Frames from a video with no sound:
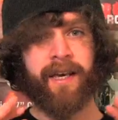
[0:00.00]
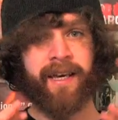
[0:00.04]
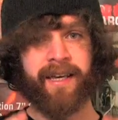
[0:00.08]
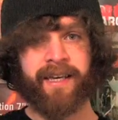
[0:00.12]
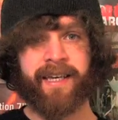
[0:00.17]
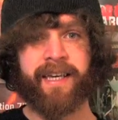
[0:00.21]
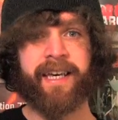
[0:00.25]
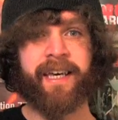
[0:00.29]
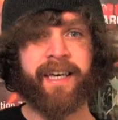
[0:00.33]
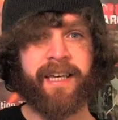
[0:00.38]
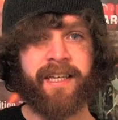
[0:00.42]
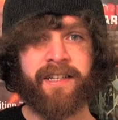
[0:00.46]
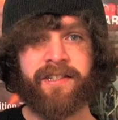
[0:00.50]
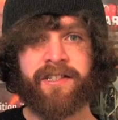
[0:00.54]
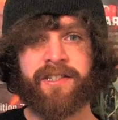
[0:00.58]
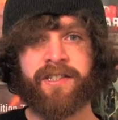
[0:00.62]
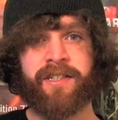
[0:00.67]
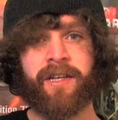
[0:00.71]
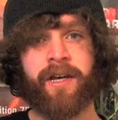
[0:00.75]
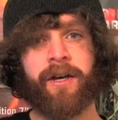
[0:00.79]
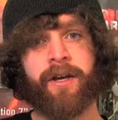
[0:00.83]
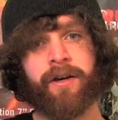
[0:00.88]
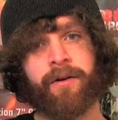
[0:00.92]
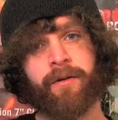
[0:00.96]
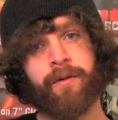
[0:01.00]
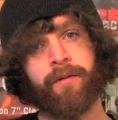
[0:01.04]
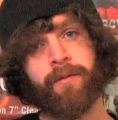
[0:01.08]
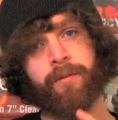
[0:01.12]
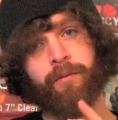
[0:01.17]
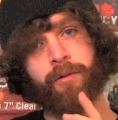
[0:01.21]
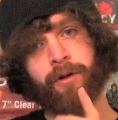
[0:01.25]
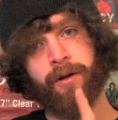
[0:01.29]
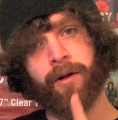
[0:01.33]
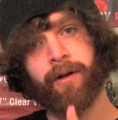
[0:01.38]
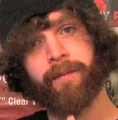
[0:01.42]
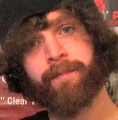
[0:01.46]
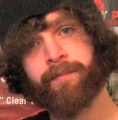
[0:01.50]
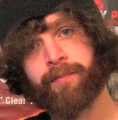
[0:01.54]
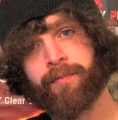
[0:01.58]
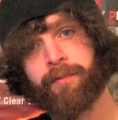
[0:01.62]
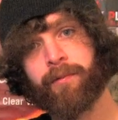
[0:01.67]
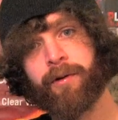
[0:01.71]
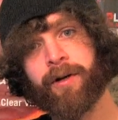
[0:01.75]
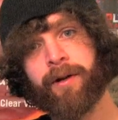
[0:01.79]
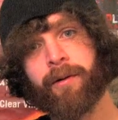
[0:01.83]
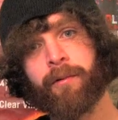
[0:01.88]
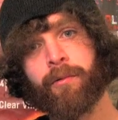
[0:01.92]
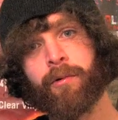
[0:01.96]
kids will
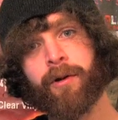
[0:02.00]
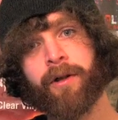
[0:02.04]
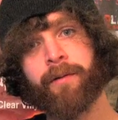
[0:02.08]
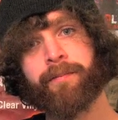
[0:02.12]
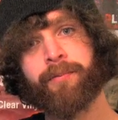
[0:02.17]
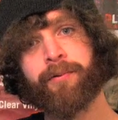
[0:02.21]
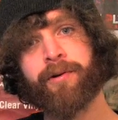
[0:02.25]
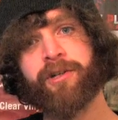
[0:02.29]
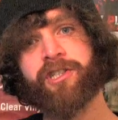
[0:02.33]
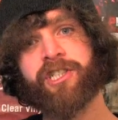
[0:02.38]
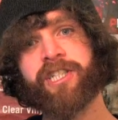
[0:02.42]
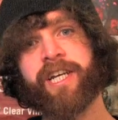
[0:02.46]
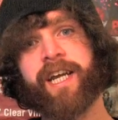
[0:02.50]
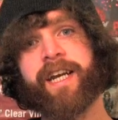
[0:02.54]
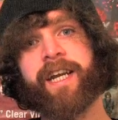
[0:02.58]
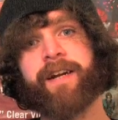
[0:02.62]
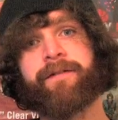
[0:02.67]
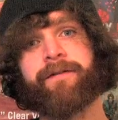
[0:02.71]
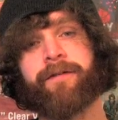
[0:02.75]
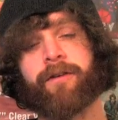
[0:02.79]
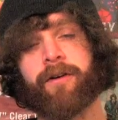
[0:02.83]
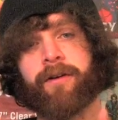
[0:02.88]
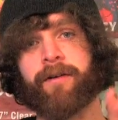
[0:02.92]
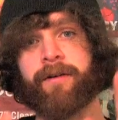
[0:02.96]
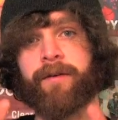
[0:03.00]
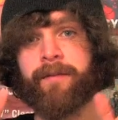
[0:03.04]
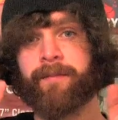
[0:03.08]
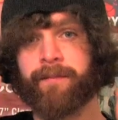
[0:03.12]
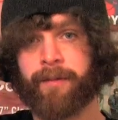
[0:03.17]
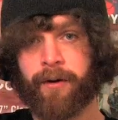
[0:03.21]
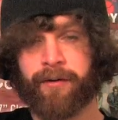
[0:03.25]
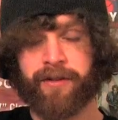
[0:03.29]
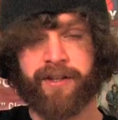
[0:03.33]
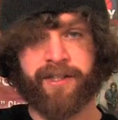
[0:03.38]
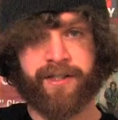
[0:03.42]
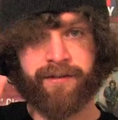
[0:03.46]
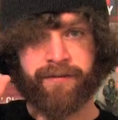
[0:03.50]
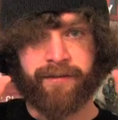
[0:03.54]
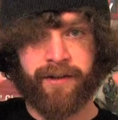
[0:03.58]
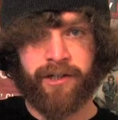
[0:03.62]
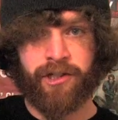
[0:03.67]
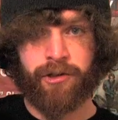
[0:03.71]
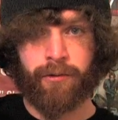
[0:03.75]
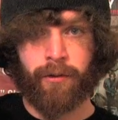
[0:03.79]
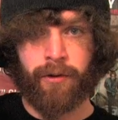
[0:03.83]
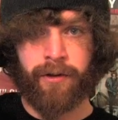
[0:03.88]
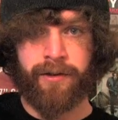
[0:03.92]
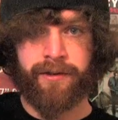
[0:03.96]
appreciate it for both its
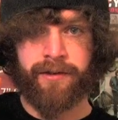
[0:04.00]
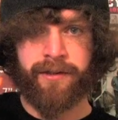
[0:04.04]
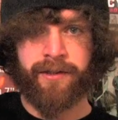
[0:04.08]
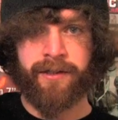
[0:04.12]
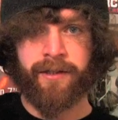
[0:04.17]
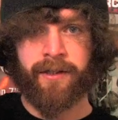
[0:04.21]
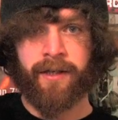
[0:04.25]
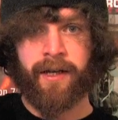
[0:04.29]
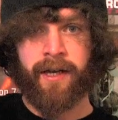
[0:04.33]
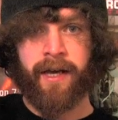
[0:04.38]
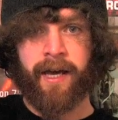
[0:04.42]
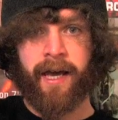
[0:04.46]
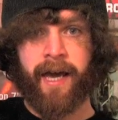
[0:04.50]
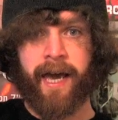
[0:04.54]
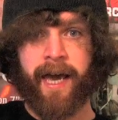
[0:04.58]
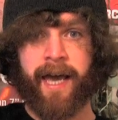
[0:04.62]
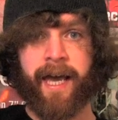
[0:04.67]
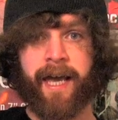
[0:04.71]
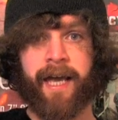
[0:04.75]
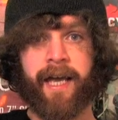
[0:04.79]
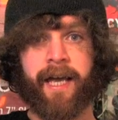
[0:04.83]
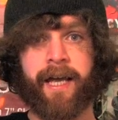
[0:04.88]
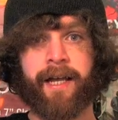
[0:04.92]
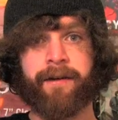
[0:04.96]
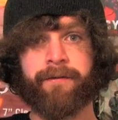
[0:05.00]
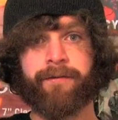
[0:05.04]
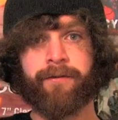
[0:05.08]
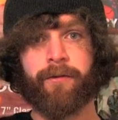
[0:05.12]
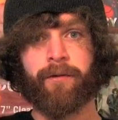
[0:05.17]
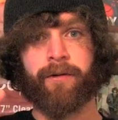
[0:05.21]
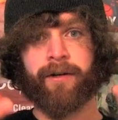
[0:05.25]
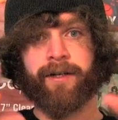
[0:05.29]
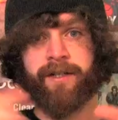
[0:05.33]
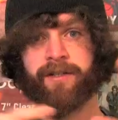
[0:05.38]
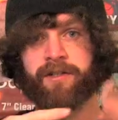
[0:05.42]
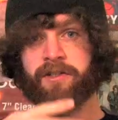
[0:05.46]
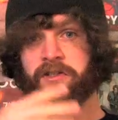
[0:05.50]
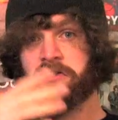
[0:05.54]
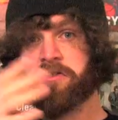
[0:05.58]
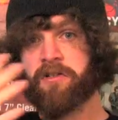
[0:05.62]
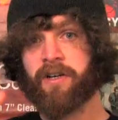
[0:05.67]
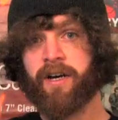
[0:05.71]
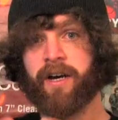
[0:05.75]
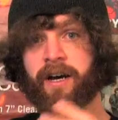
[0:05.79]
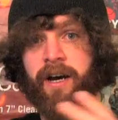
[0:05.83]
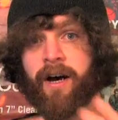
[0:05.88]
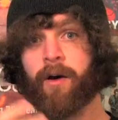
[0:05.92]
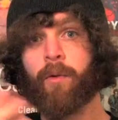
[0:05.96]
visuals and for its
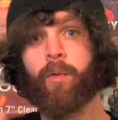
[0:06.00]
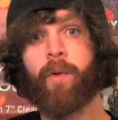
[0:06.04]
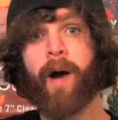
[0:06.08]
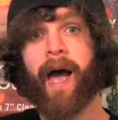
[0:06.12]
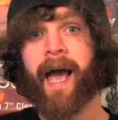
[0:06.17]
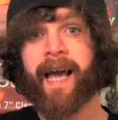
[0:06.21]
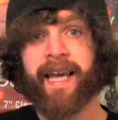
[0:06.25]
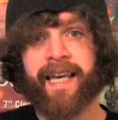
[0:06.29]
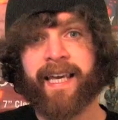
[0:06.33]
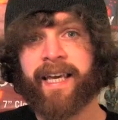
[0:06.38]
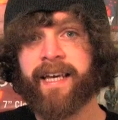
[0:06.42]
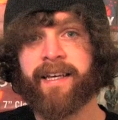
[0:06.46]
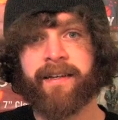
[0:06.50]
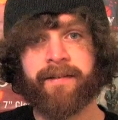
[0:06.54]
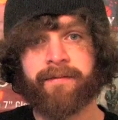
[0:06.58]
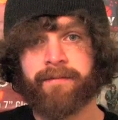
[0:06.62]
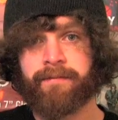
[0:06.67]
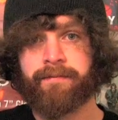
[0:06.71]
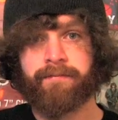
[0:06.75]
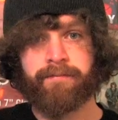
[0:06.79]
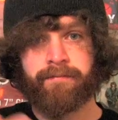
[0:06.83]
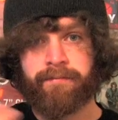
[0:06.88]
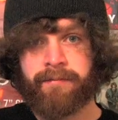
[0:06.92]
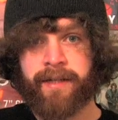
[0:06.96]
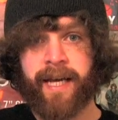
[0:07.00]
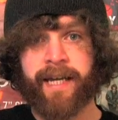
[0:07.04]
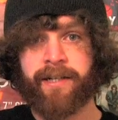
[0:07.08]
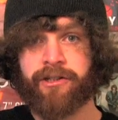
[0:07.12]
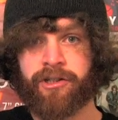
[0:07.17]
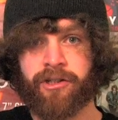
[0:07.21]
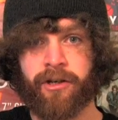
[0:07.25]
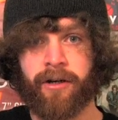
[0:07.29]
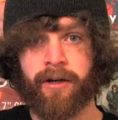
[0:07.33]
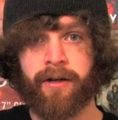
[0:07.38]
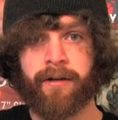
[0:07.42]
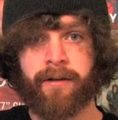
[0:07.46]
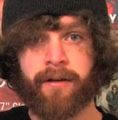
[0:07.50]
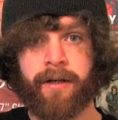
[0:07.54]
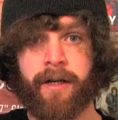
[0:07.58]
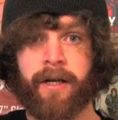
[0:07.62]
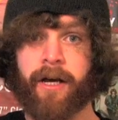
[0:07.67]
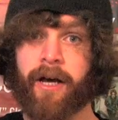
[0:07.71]
wacky nature.